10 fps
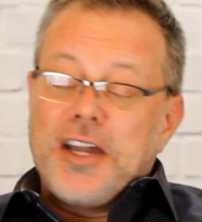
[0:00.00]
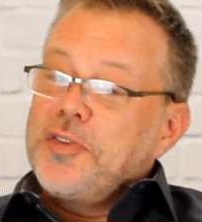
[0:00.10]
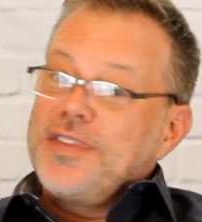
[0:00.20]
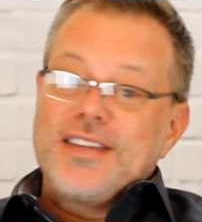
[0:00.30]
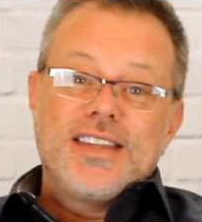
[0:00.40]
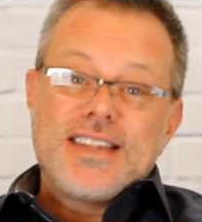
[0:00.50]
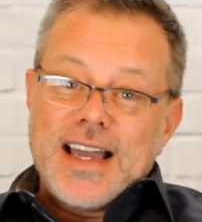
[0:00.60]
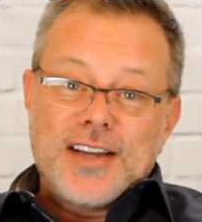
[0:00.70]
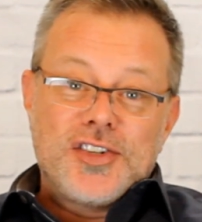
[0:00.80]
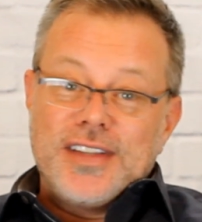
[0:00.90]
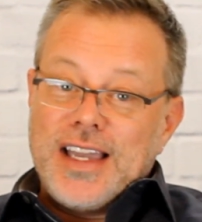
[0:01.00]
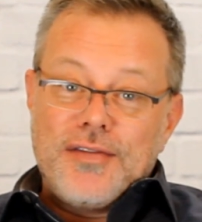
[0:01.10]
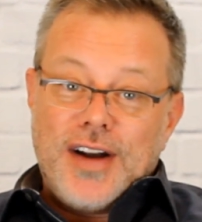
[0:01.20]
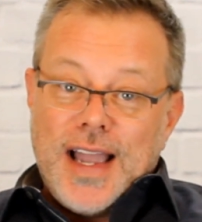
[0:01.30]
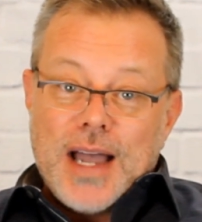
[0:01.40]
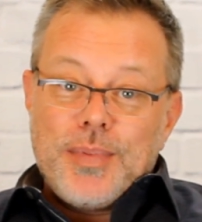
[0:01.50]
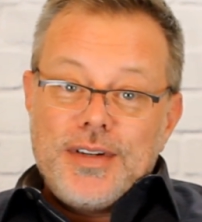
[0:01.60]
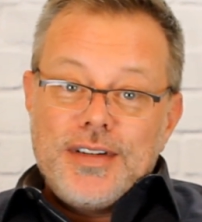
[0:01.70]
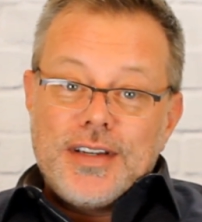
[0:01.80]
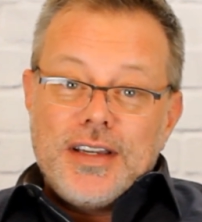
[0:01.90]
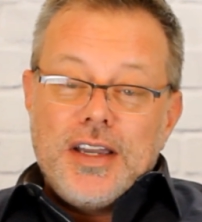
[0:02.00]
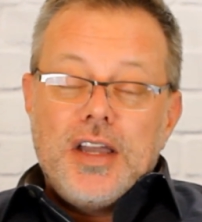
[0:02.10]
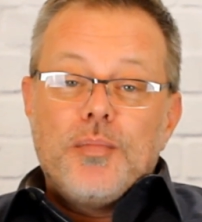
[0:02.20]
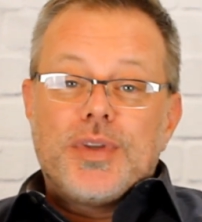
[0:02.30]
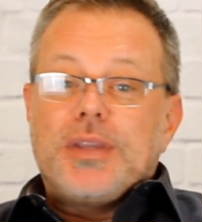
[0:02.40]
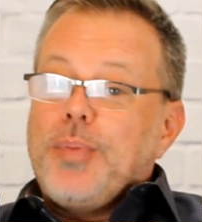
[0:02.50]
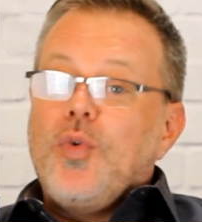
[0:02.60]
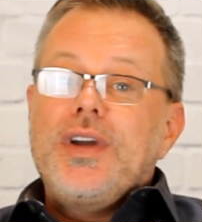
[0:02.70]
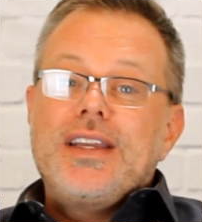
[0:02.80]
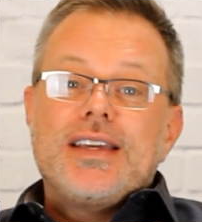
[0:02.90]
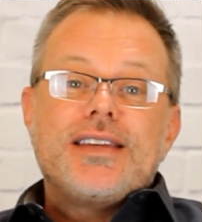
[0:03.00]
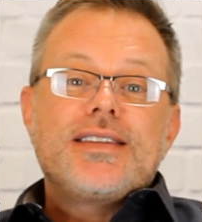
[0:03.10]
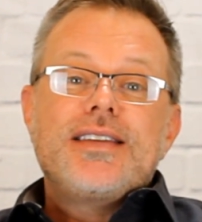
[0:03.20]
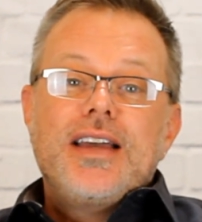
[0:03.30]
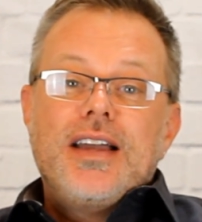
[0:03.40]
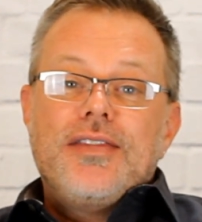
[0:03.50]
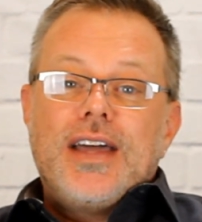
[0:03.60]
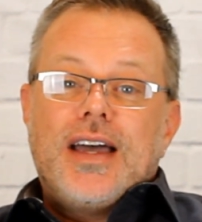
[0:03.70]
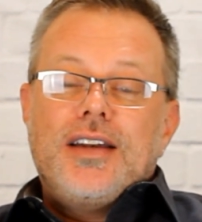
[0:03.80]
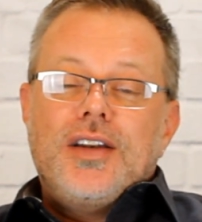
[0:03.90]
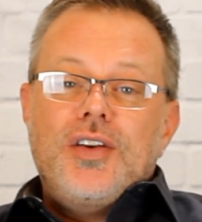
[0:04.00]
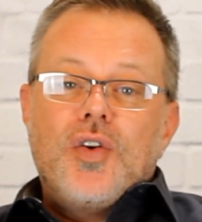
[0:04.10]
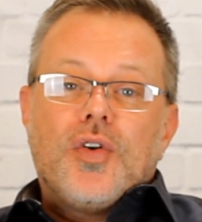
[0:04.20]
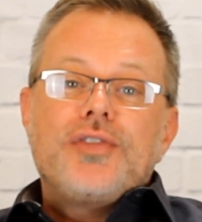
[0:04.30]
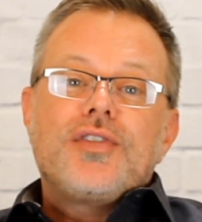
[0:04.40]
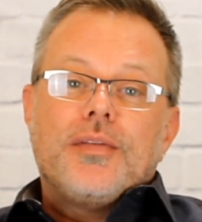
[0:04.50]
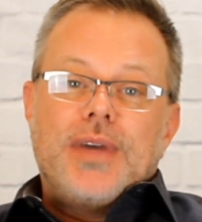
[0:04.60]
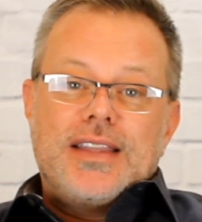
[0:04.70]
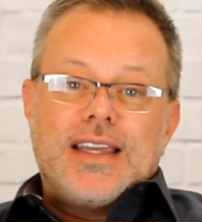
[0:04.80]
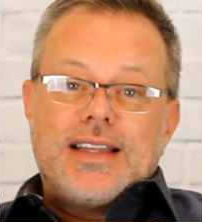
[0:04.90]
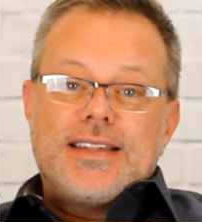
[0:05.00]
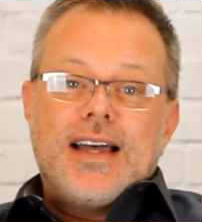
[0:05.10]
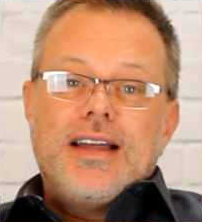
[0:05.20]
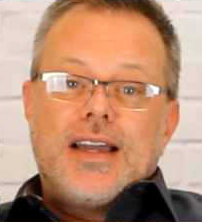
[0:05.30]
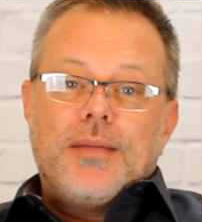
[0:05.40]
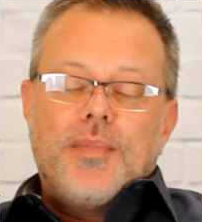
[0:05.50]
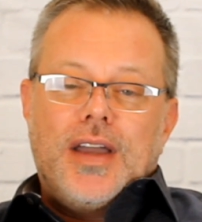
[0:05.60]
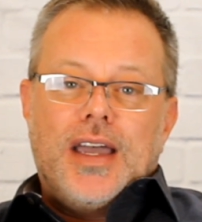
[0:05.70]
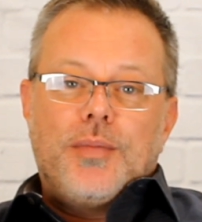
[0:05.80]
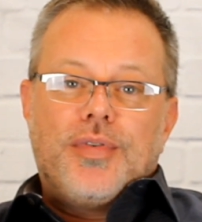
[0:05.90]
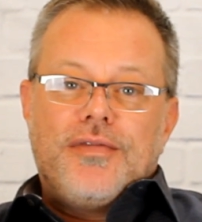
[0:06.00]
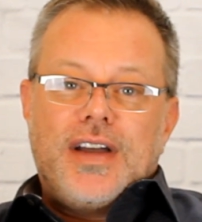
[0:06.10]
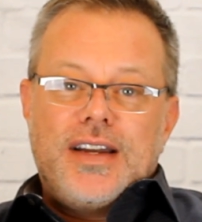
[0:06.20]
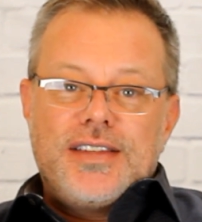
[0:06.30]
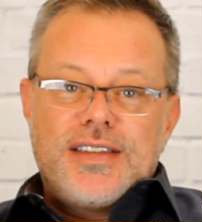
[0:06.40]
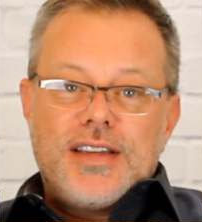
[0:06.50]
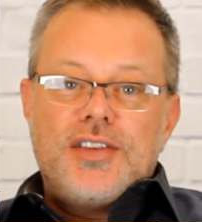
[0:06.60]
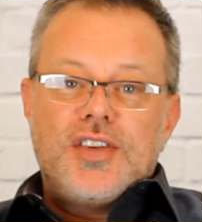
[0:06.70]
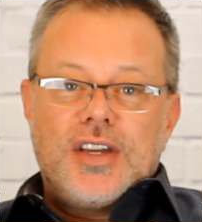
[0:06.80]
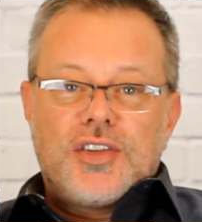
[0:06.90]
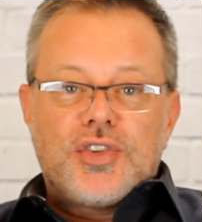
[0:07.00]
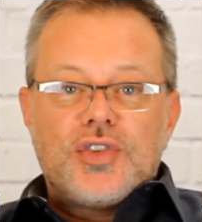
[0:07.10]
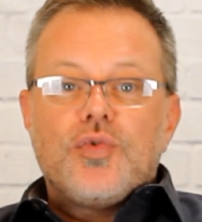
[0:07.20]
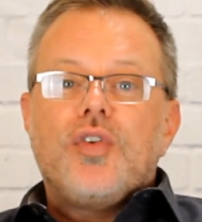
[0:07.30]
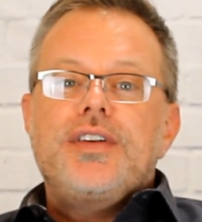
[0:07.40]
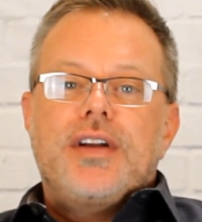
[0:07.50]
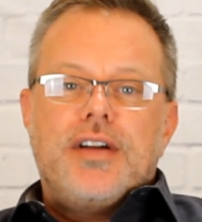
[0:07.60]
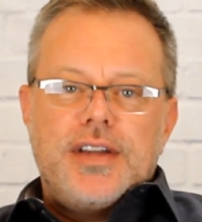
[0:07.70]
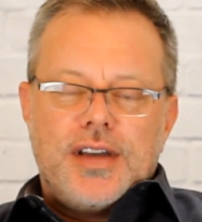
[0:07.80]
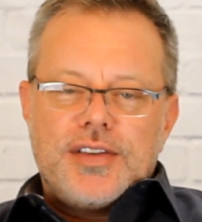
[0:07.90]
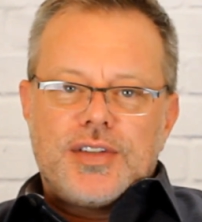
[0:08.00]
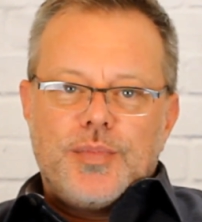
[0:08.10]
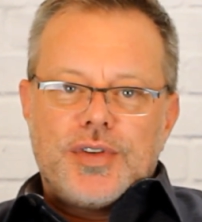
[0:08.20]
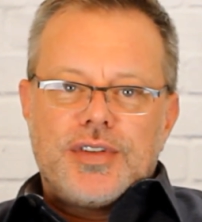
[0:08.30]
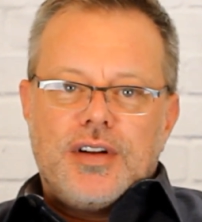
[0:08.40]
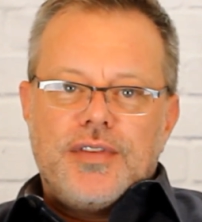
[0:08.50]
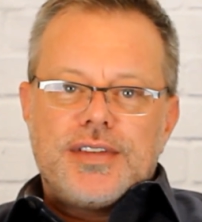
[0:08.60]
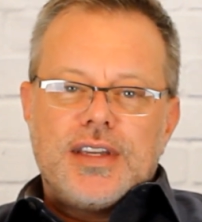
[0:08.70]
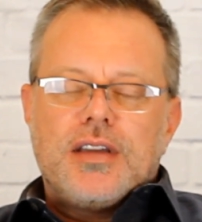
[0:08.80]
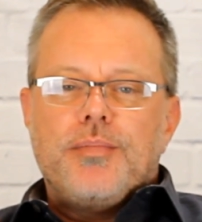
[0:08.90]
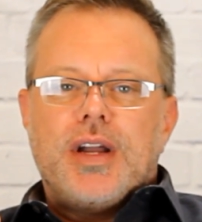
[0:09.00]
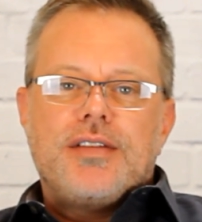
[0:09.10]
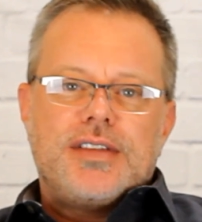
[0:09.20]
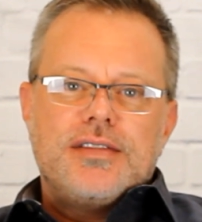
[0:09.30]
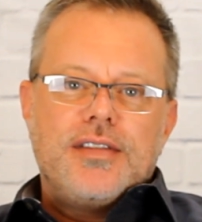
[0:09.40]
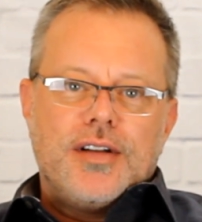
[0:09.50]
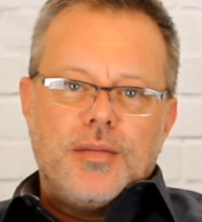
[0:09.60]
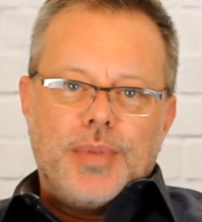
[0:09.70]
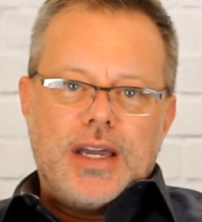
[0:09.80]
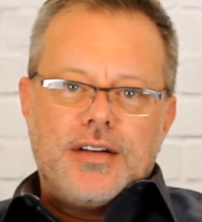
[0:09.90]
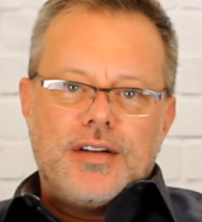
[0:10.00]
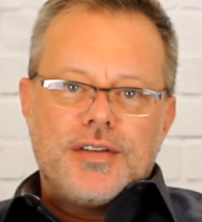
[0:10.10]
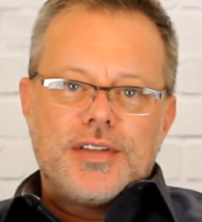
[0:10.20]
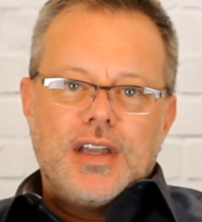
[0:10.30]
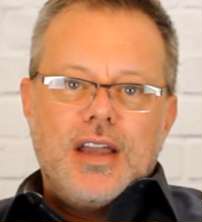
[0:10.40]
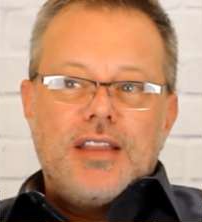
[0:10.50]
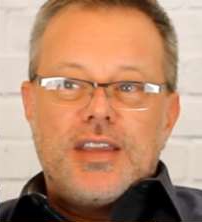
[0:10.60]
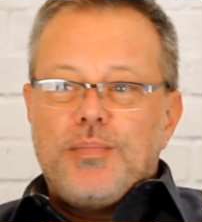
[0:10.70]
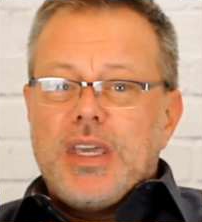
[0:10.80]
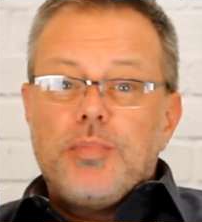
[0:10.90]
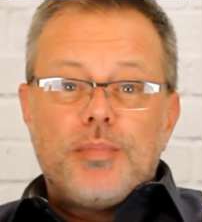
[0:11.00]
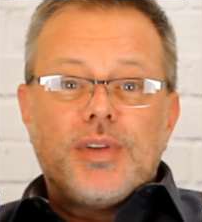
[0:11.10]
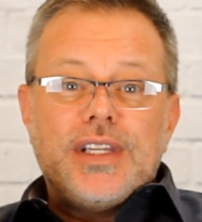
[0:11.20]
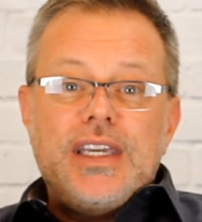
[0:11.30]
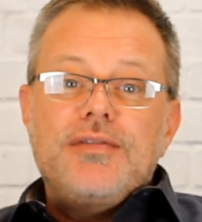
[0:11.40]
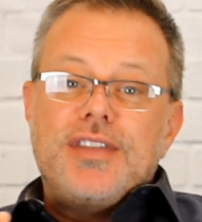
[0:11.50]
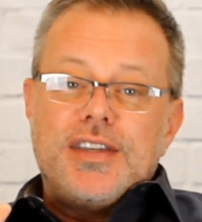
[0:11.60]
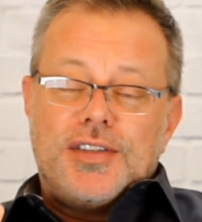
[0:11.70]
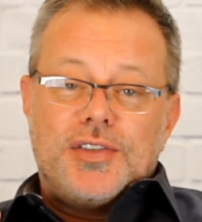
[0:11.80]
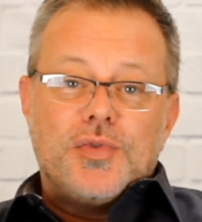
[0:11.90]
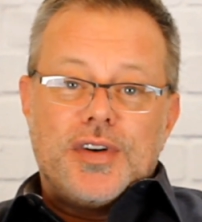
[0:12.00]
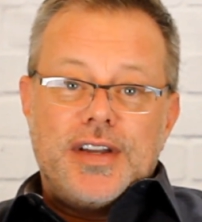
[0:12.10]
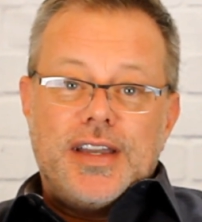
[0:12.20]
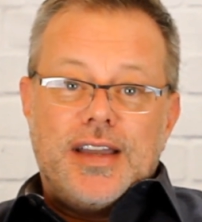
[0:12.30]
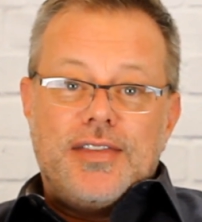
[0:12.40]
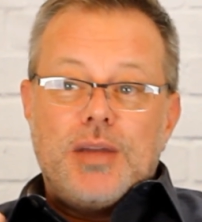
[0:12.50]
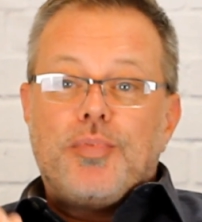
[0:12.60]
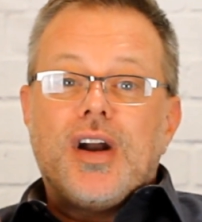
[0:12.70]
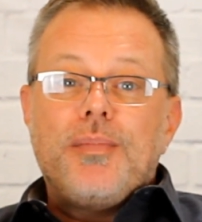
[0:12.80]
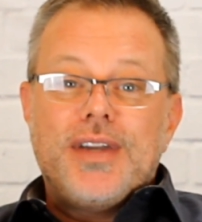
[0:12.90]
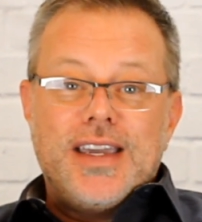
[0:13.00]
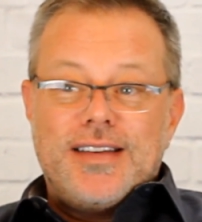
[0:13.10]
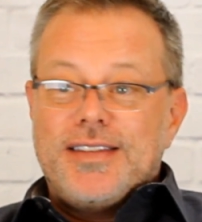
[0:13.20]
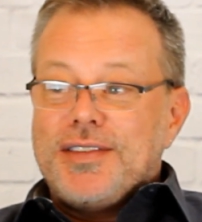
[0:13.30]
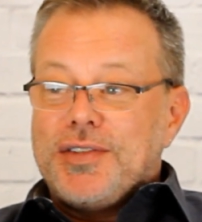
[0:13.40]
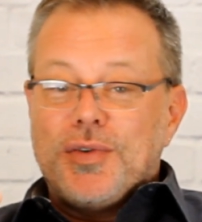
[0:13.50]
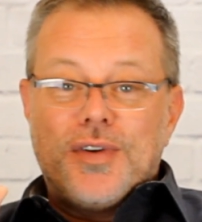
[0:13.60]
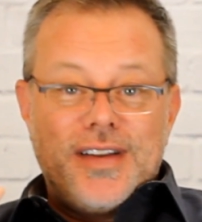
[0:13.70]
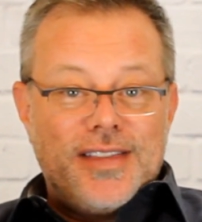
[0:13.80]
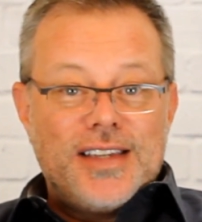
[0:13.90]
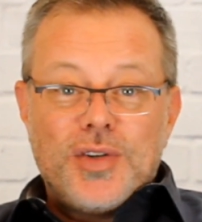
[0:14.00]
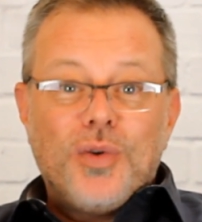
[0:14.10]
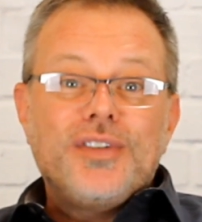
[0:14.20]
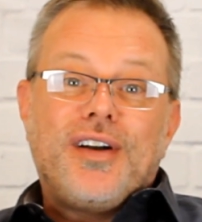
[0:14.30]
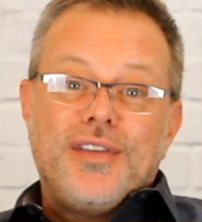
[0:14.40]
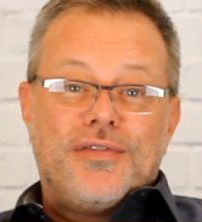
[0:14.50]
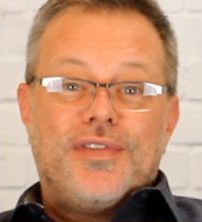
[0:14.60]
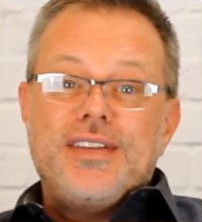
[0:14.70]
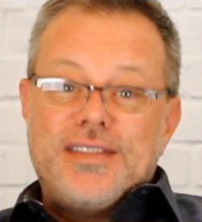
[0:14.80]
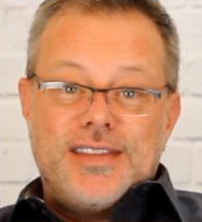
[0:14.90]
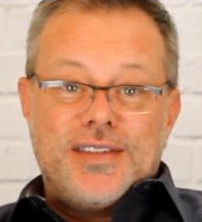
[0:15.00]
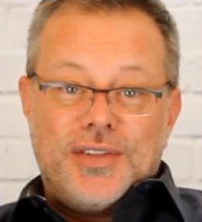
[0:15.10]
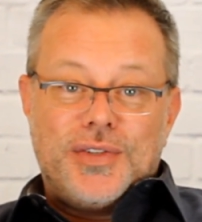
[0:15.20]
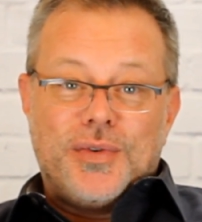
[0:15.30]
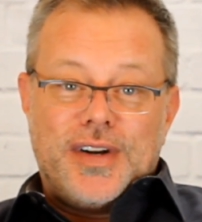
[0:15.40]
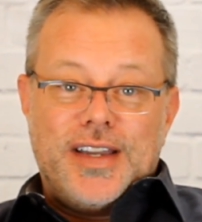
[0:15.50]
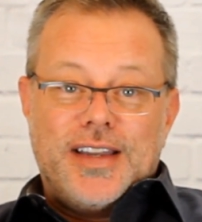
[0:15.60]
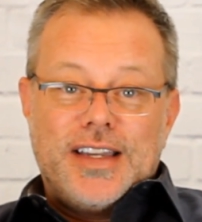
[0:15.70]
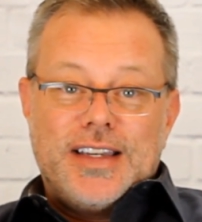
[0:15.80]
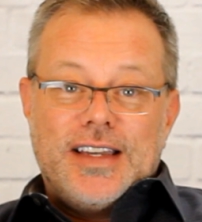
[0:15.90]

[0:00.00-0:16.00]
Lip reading: I don't think this actually ever happened. But the point is that Nordstrom at that time had provided such extraordinary customer service in comparison to their competitors that people believed this story and they propagated this story and they told all their friends this story.